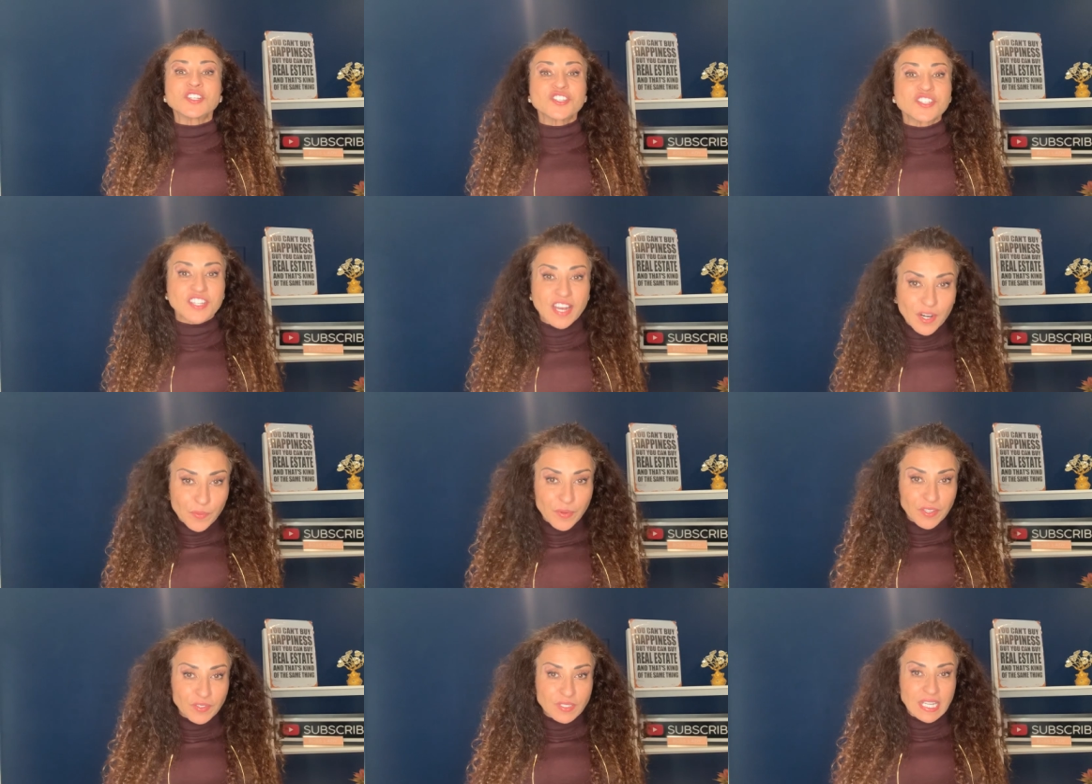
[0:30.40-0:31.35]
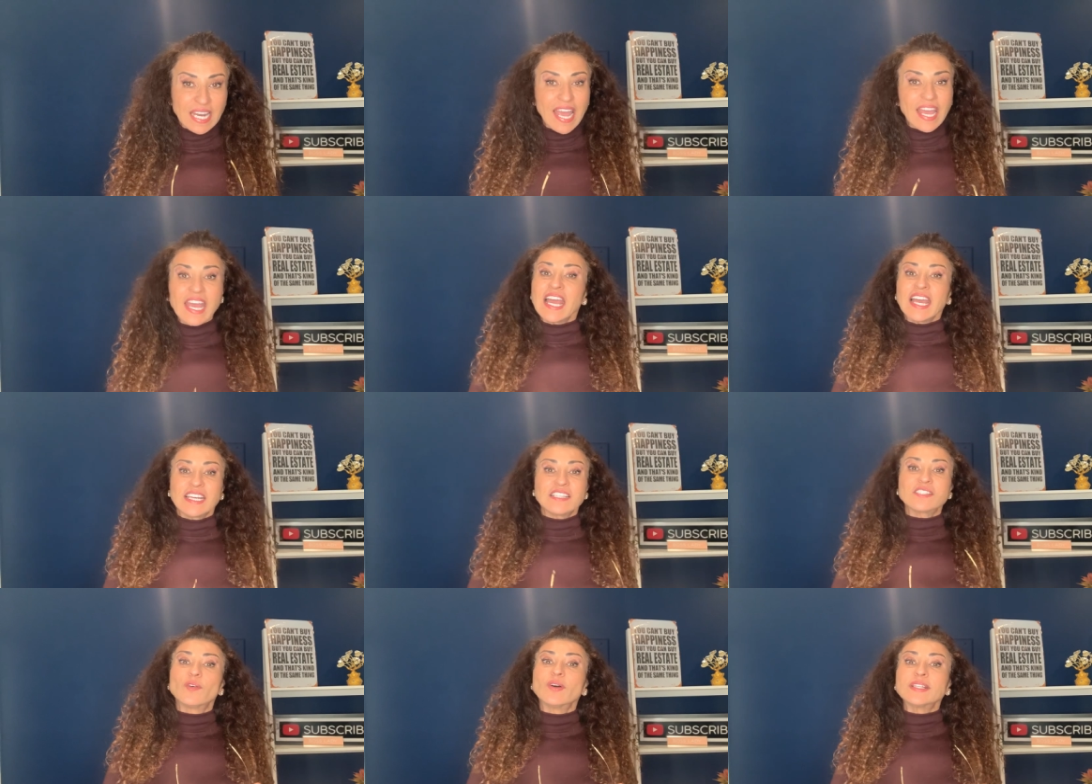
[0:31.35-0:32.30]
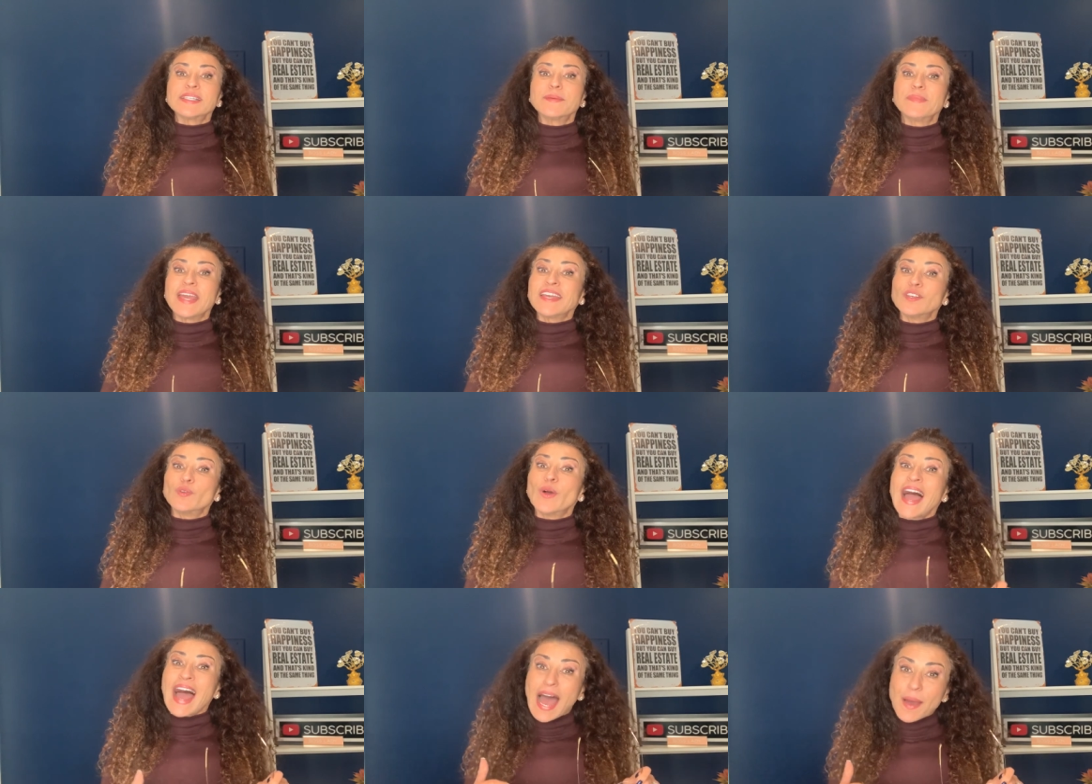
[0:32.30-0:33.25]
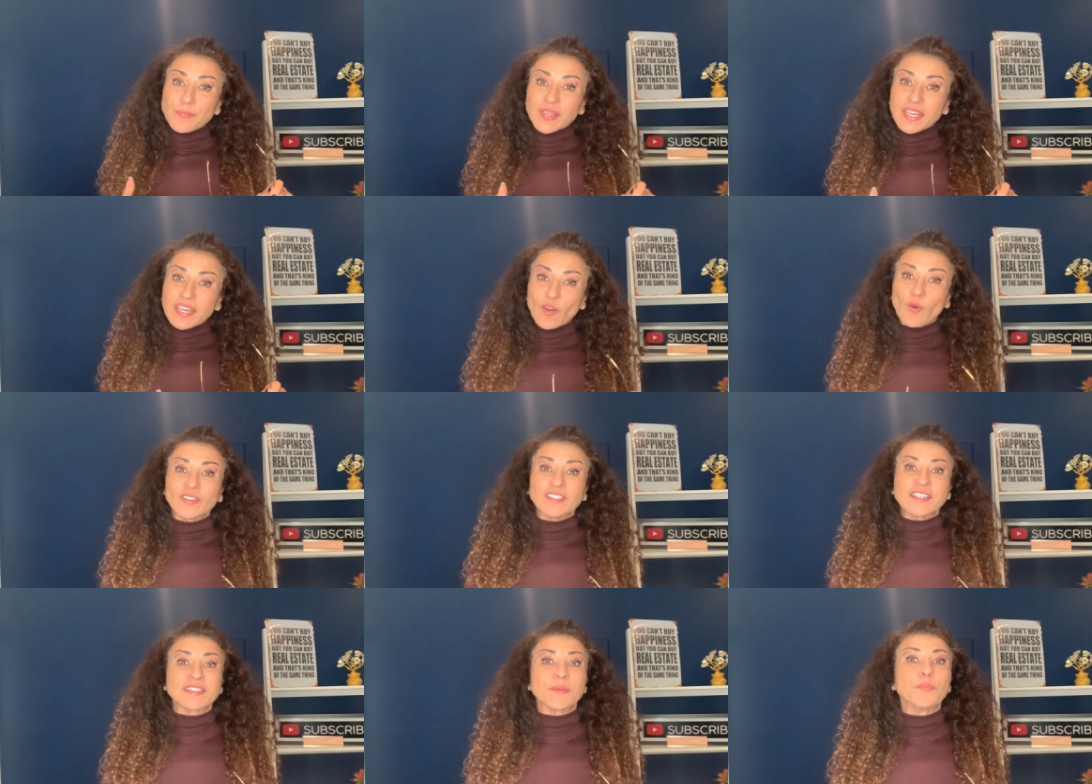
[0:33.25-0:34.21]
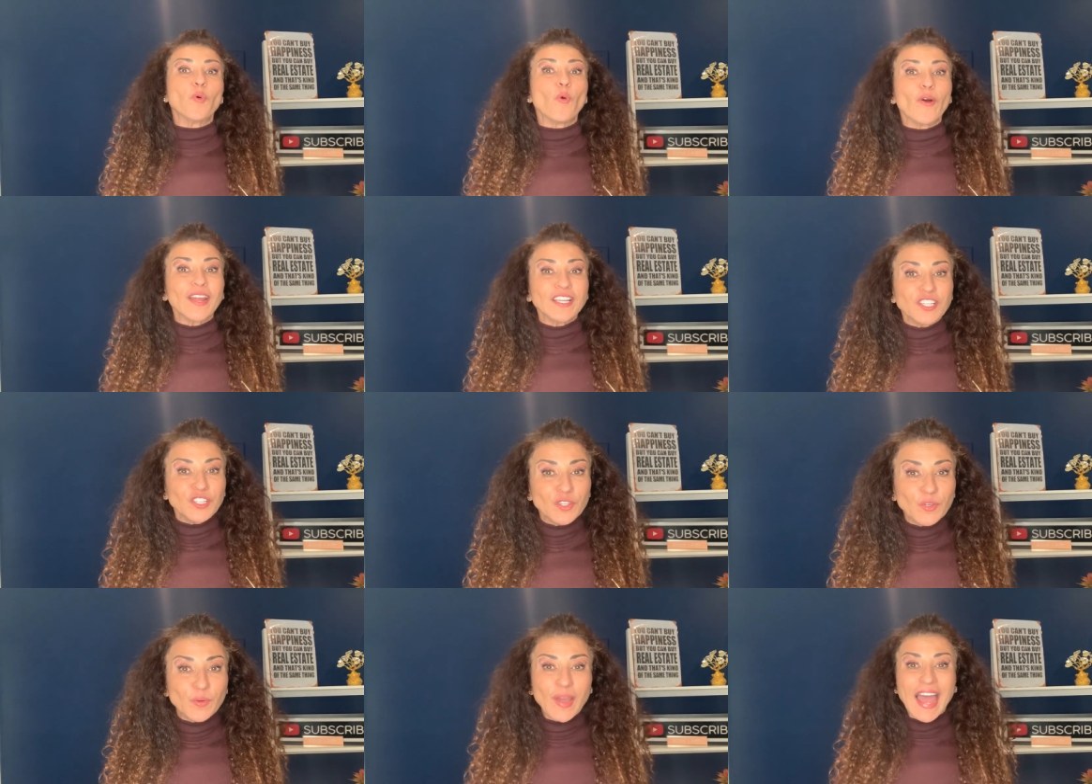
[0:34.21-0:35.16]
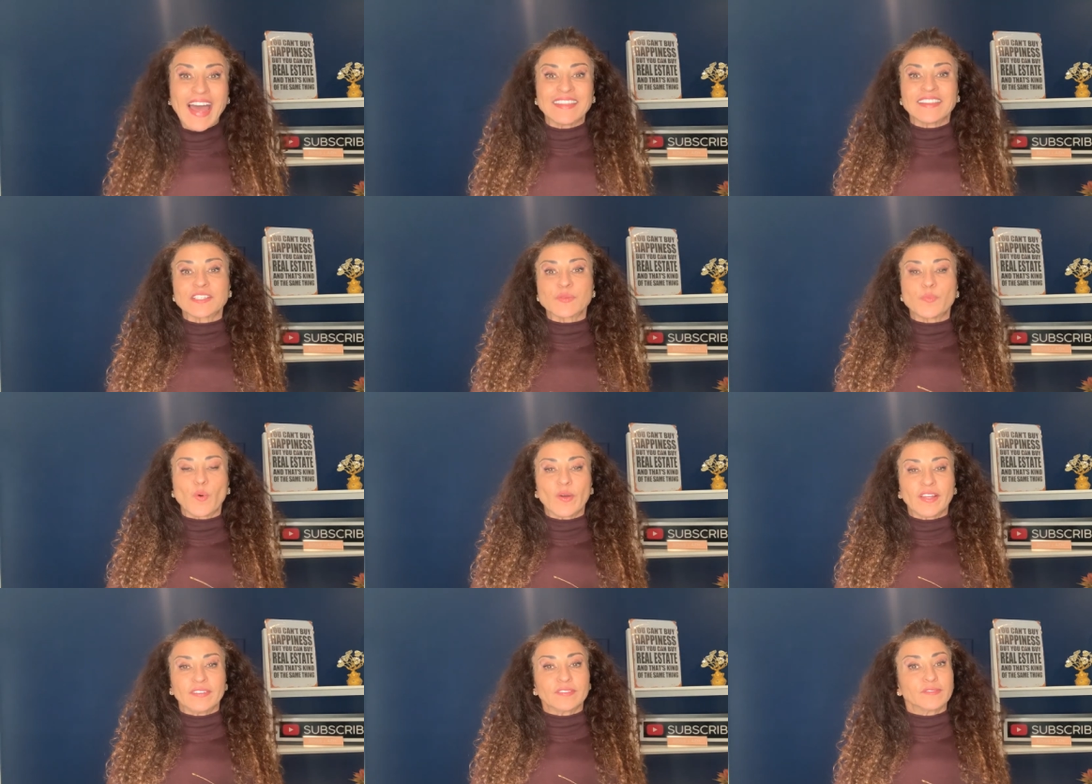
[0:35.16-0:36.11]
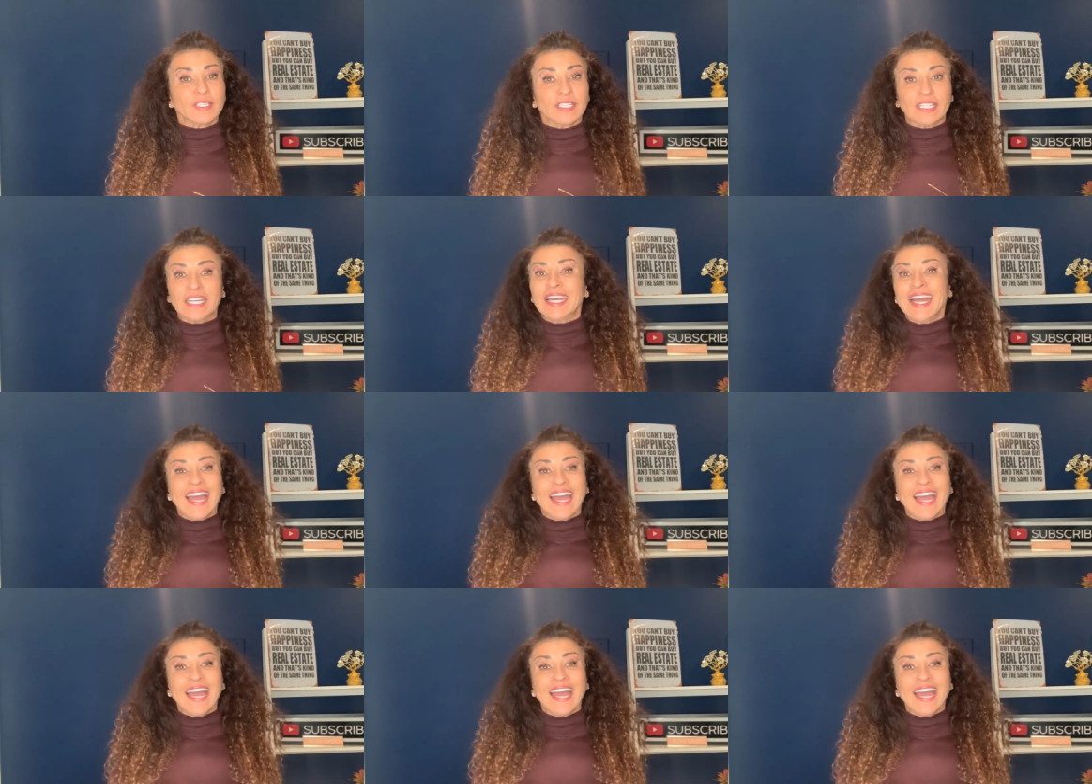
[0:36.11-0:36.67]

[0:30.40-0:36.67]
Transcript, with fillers: share with you today is going to make you happy or disappoint you at this point, really.